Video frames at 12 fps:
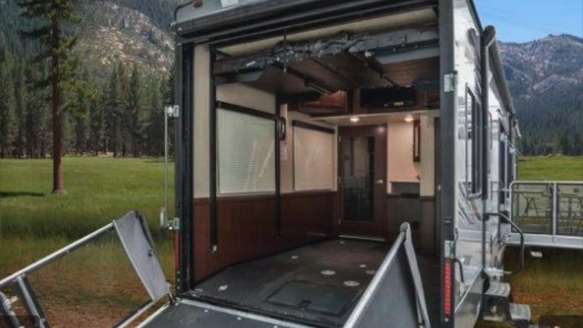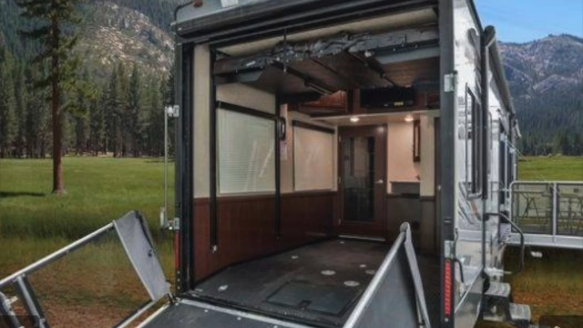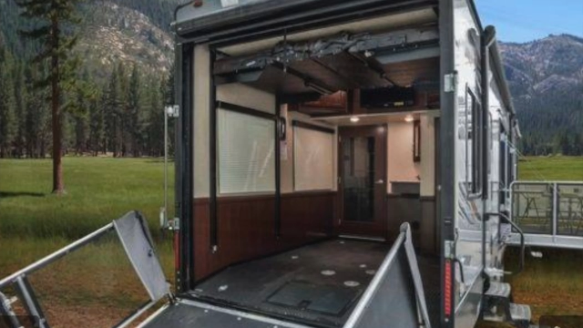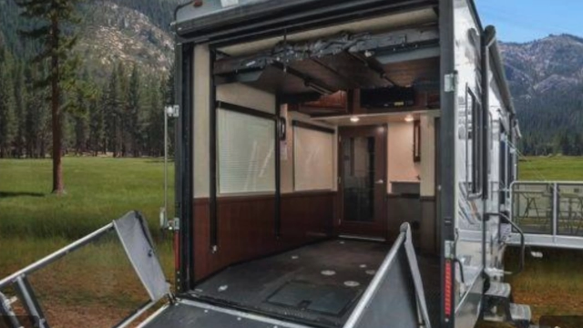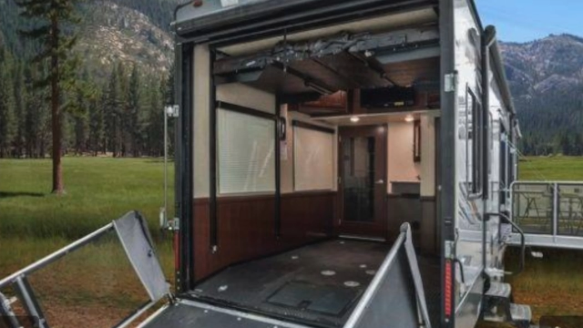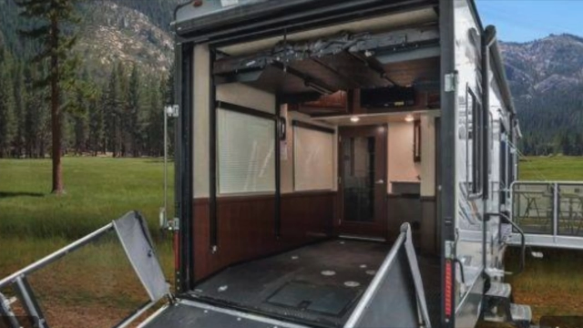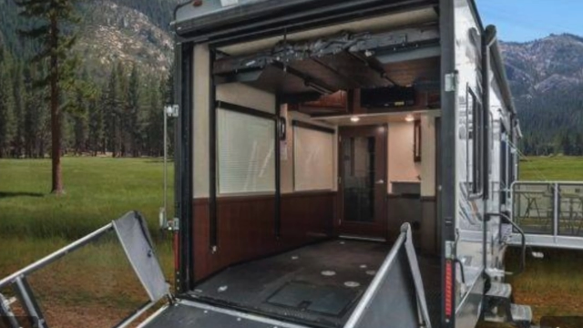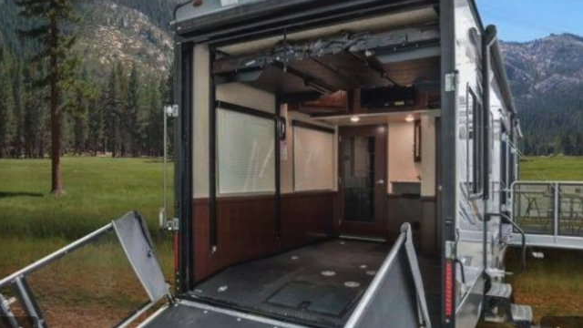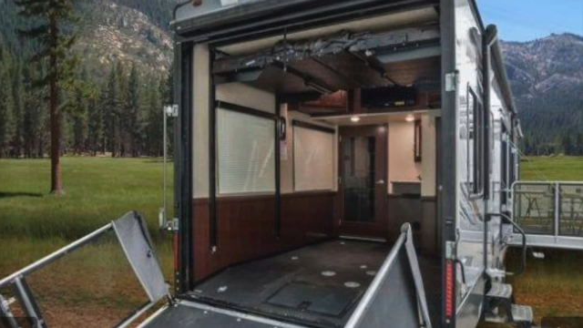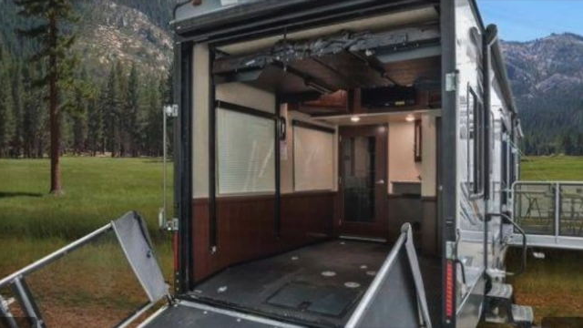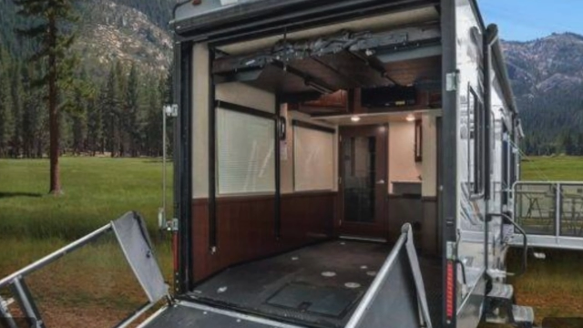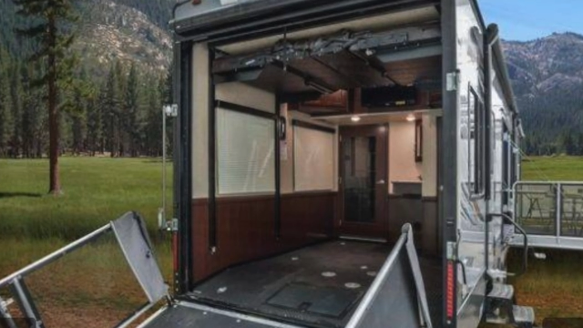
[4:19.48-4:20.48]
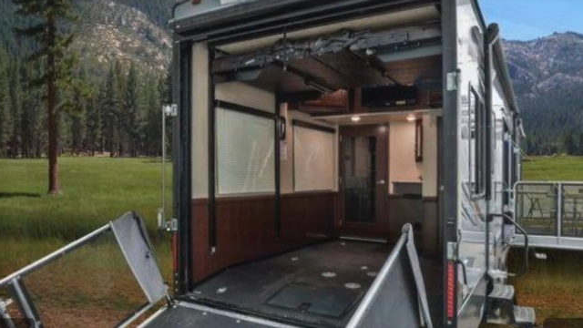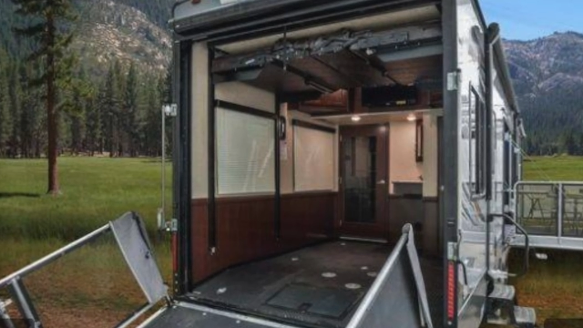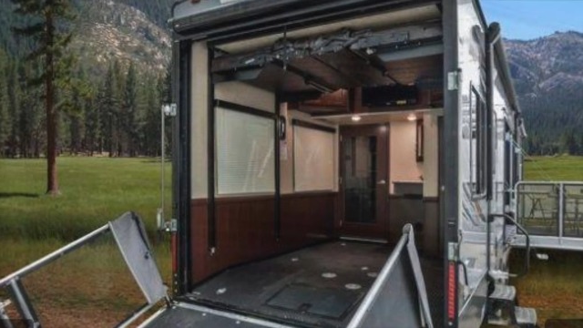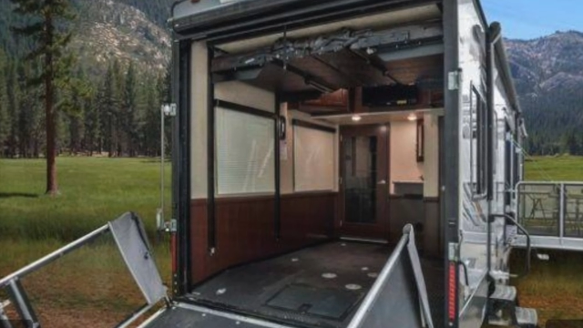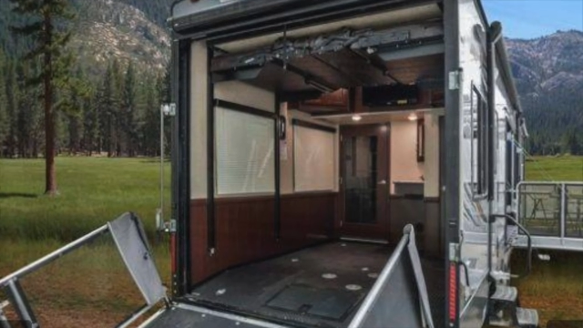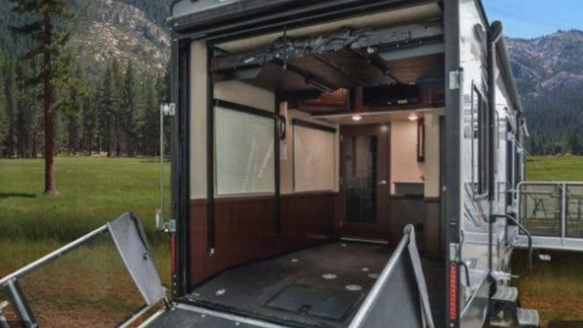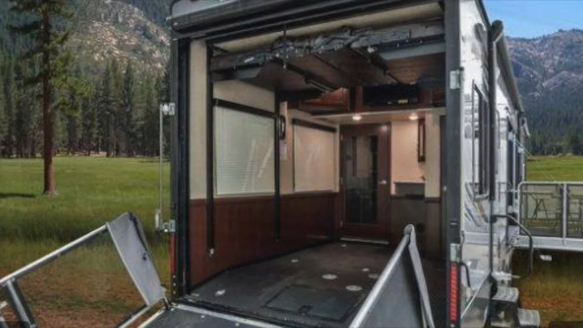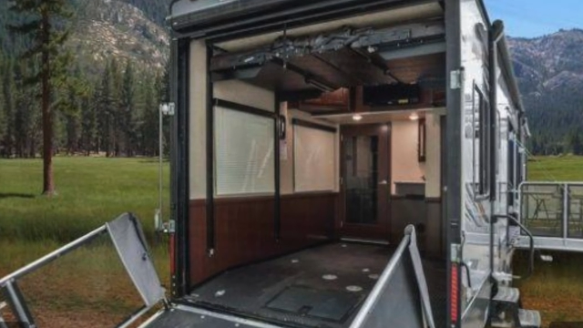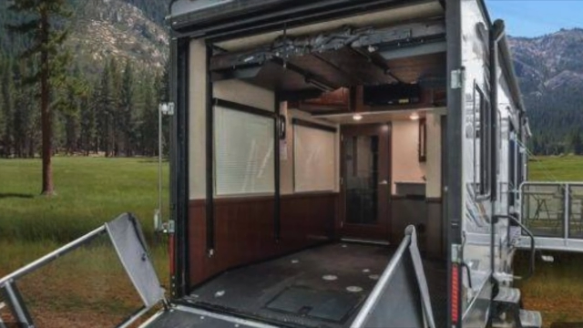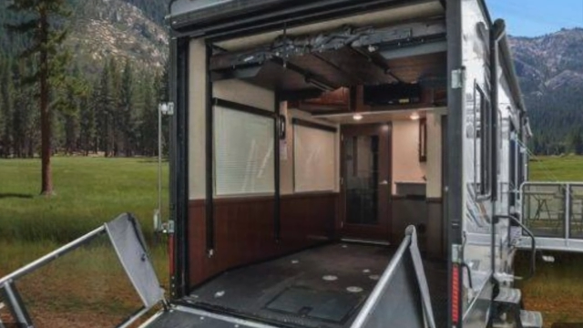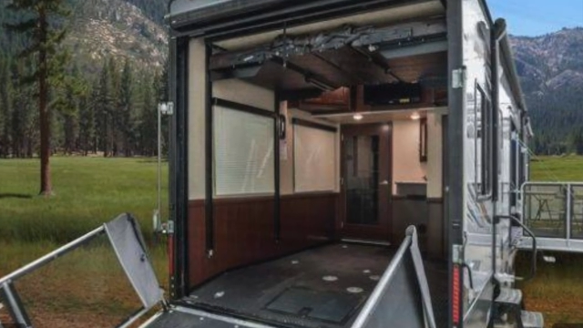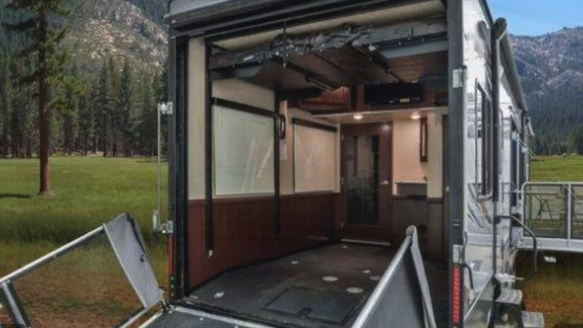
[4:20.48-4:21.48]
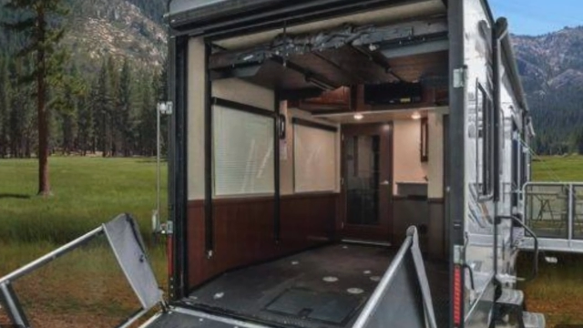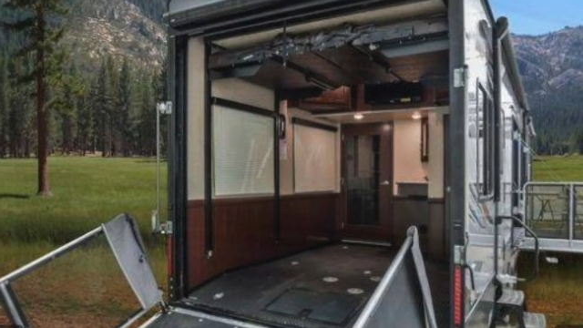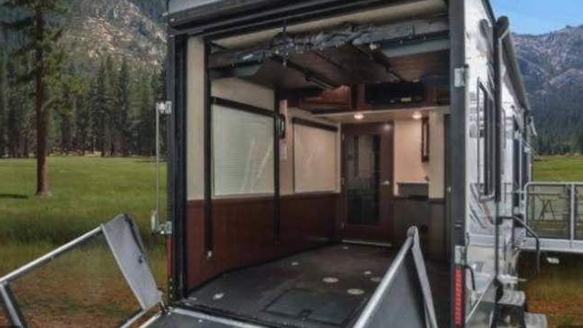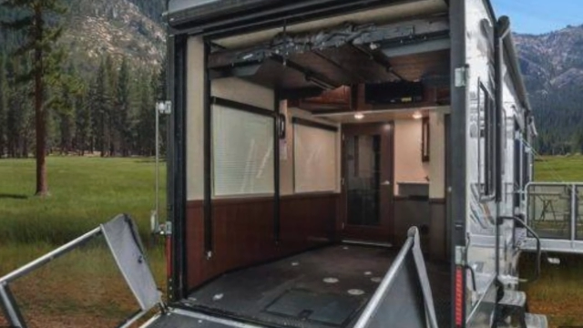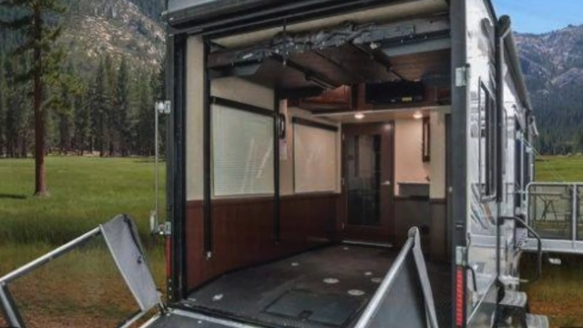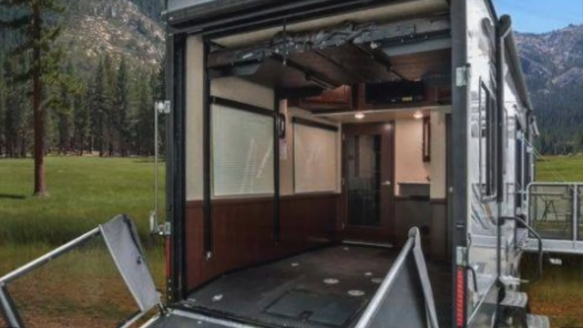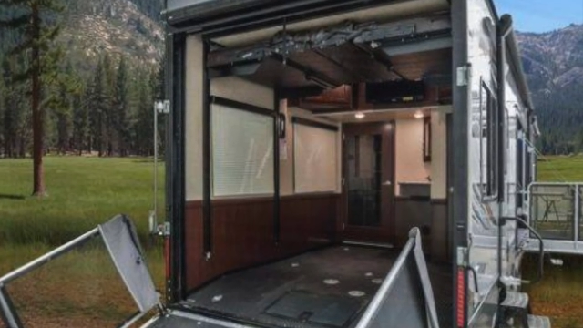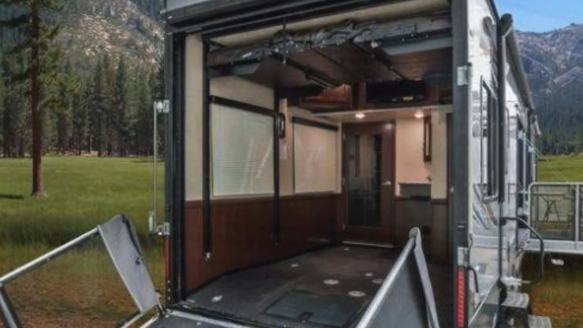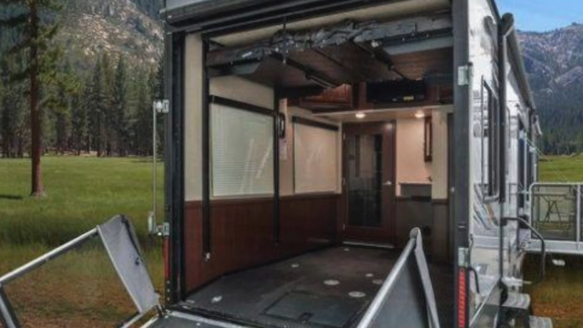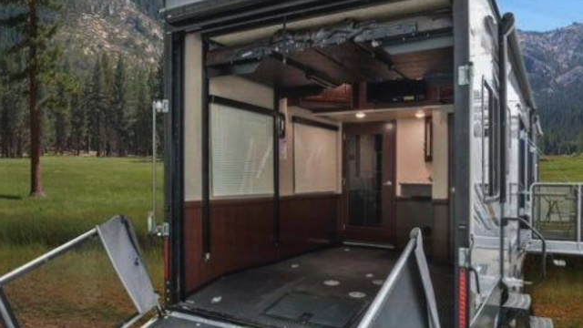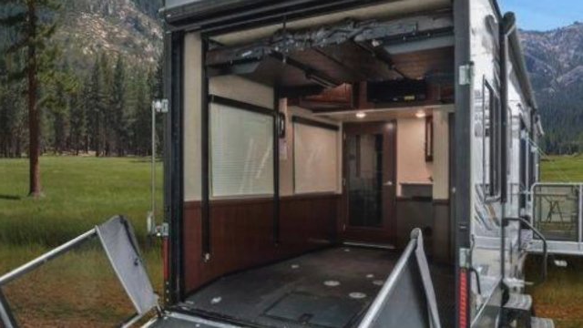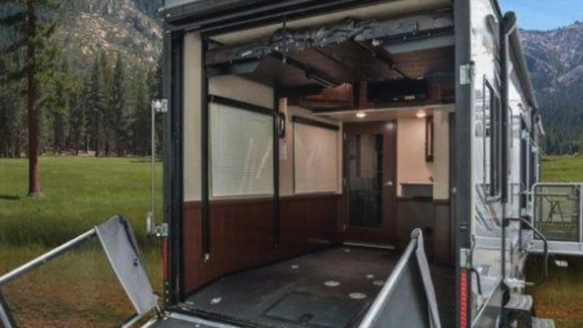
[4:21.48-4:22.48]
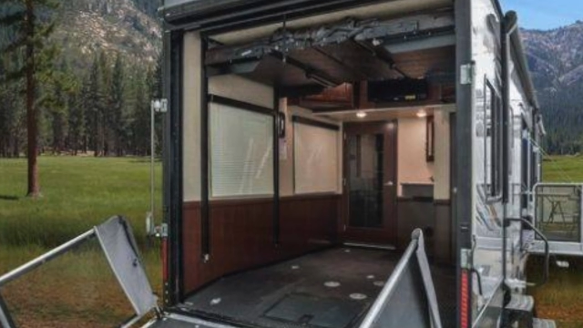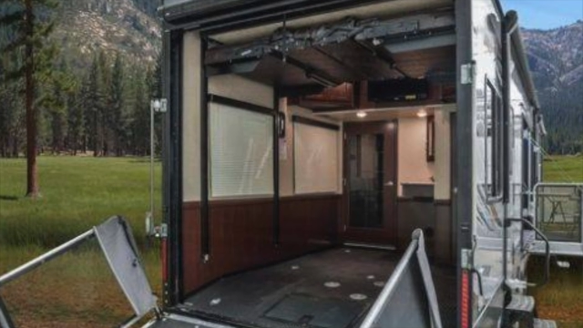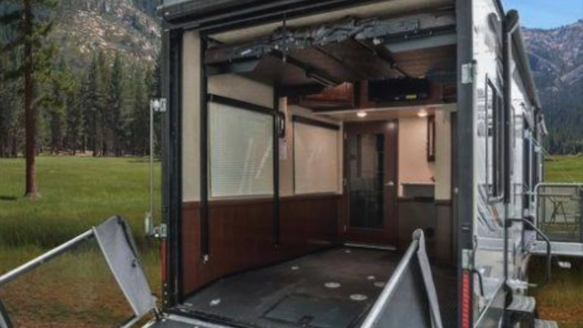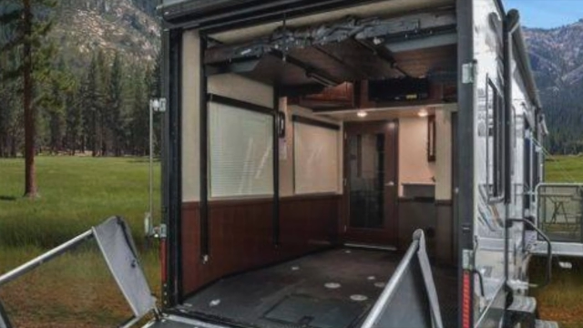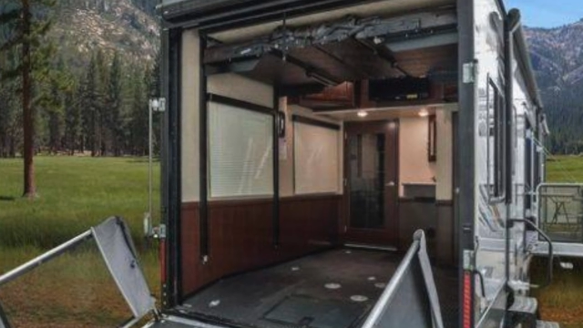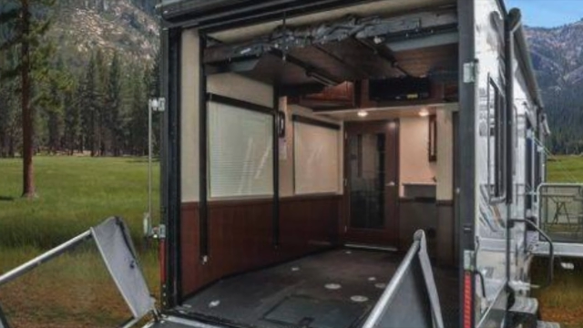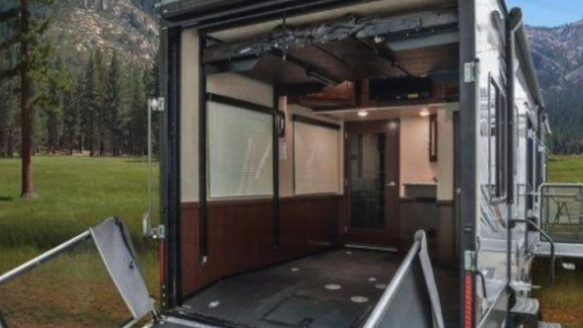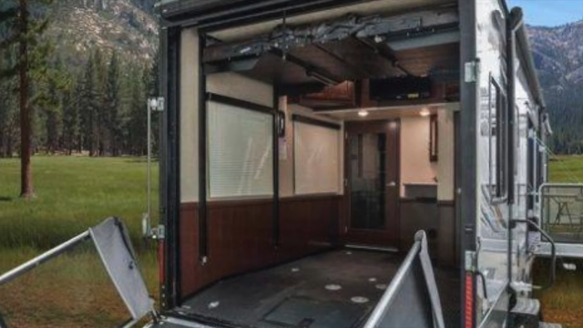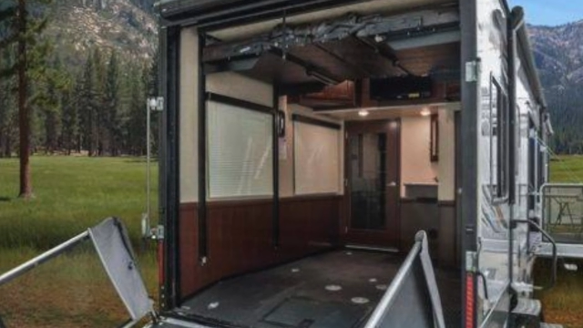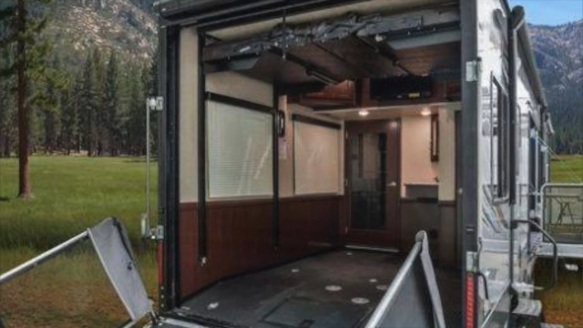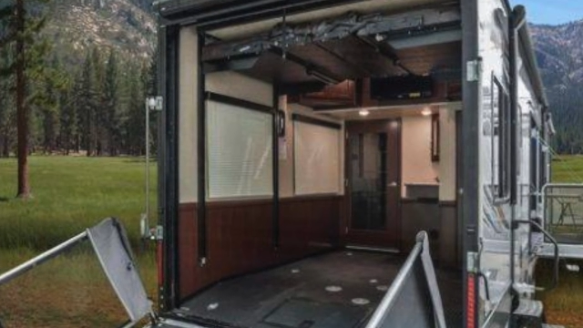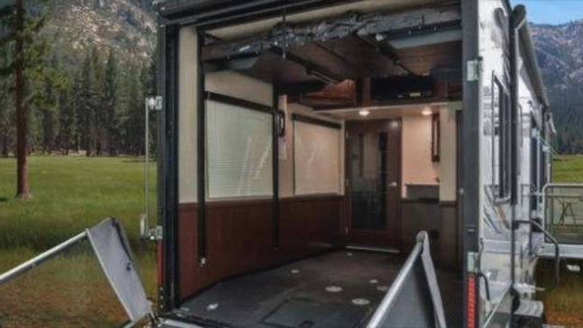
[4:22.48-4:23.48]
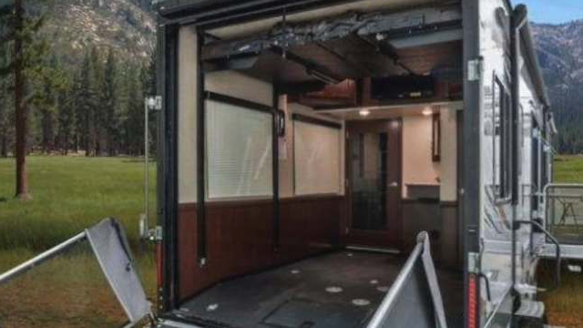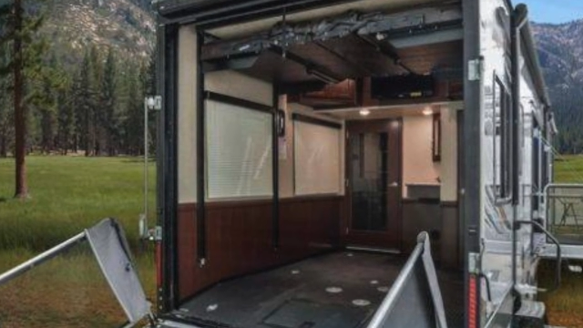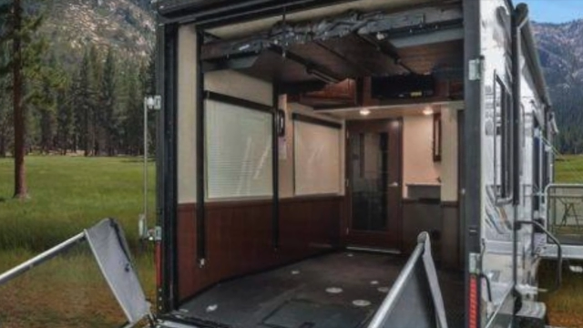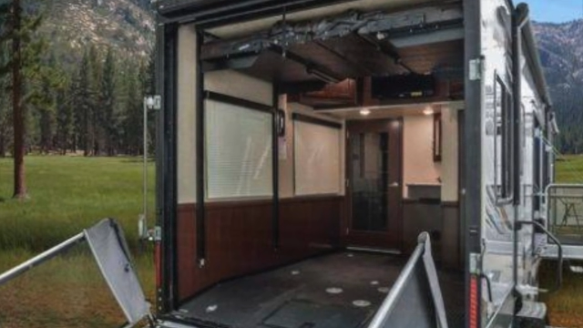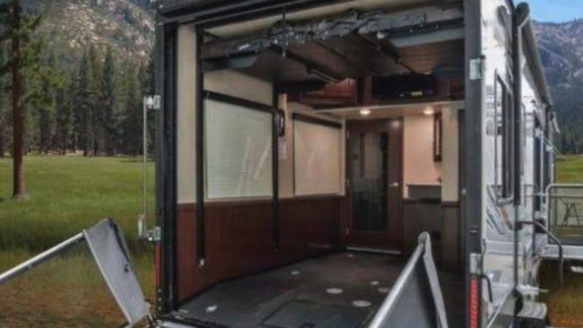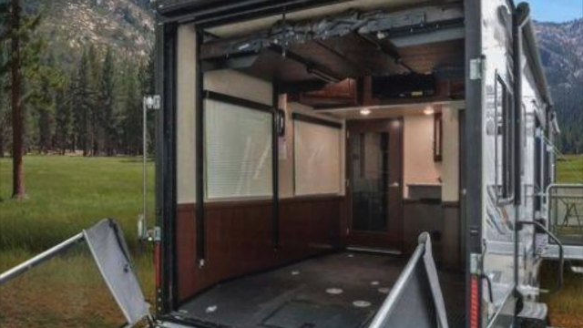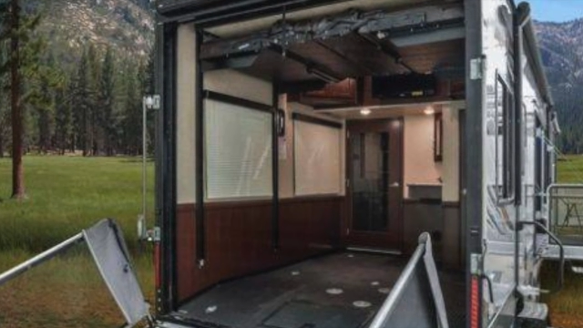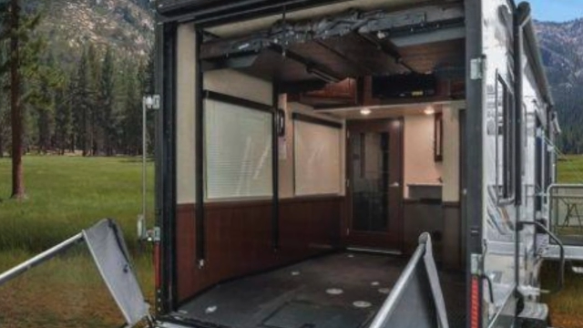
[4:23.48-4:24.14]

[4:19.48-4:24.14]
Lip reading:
(no speaker visible)